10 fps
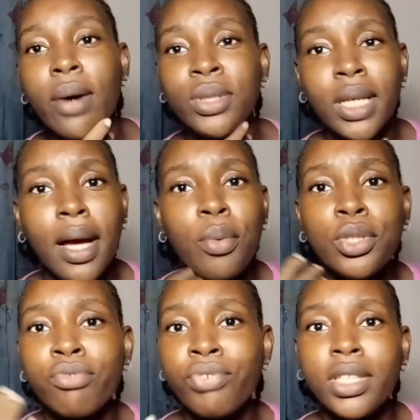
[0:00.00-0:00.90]
I was like, I
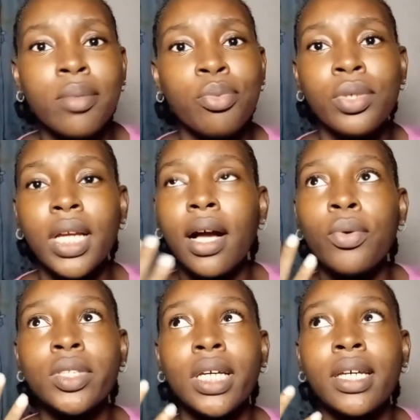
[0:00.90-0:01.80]
want to read a book. Like I
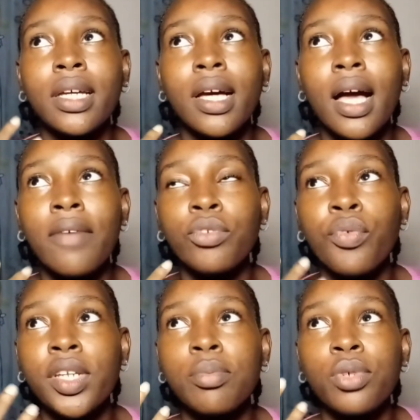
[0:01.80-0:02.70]
was like, I've not
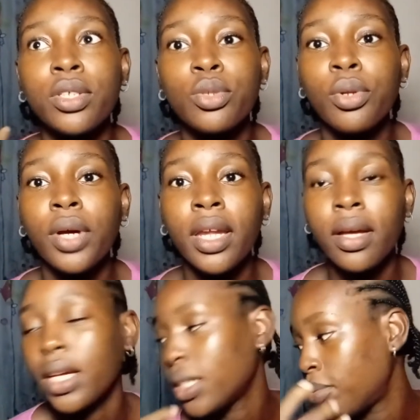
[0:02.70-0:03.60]
read a book in so long, and
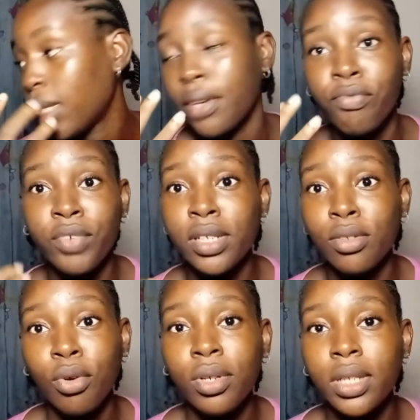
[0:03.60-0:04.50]
I, it's like really
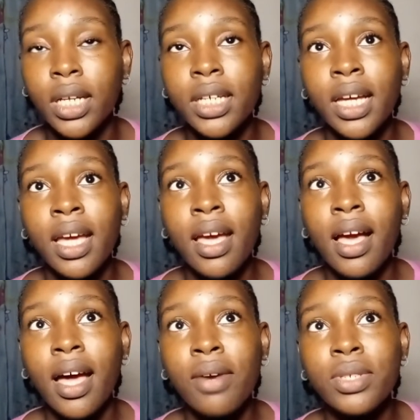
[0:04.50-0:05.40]
long. Like,
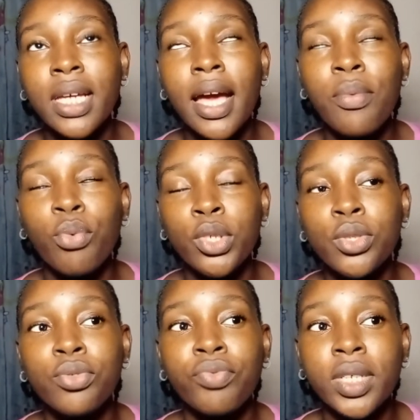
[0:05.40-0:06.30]
and I was like, I want
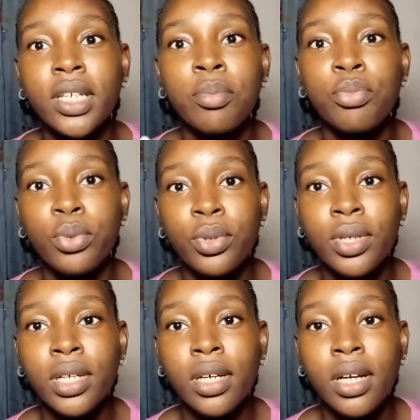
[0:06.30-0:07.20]
to read a
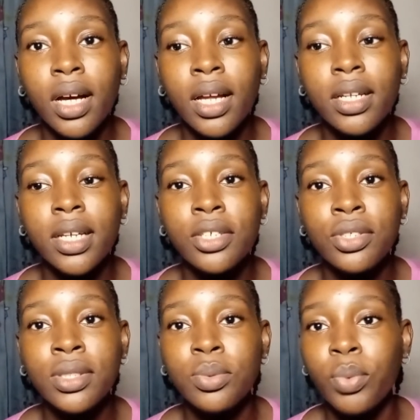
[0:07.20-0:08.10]
book, and I
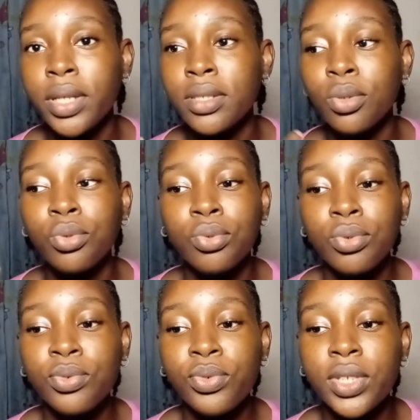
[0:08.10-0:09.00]
just went on
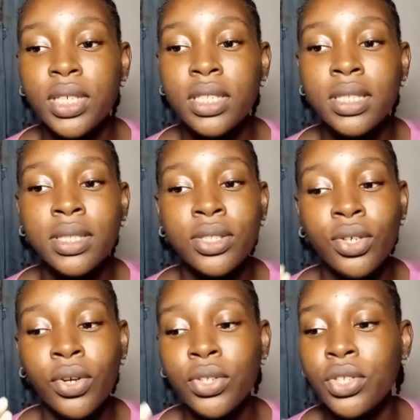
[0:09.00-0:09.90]
Goodreads,
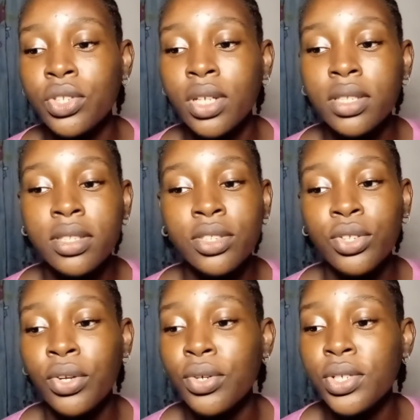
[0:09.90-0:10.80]
searched and
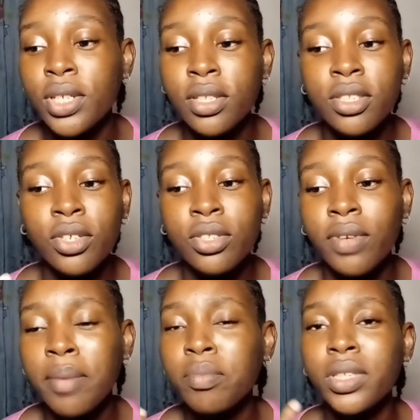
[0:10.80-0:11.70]
searched and searched.
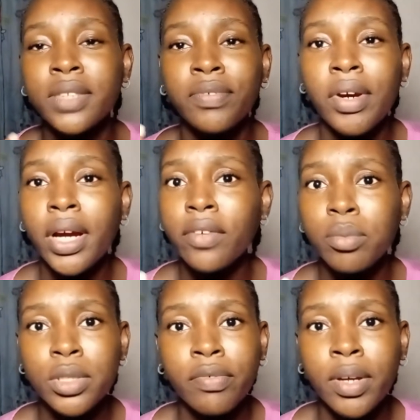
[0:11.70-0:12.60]
Um, it's very hard
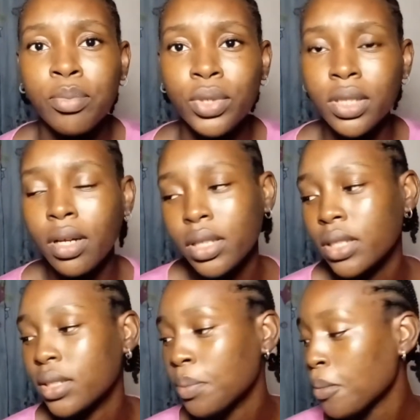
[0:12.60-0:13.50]
for me to find books
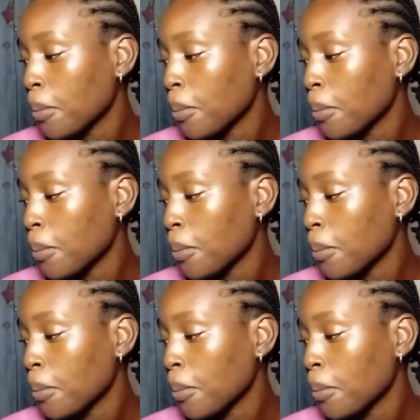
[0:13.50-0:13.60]
nowadays.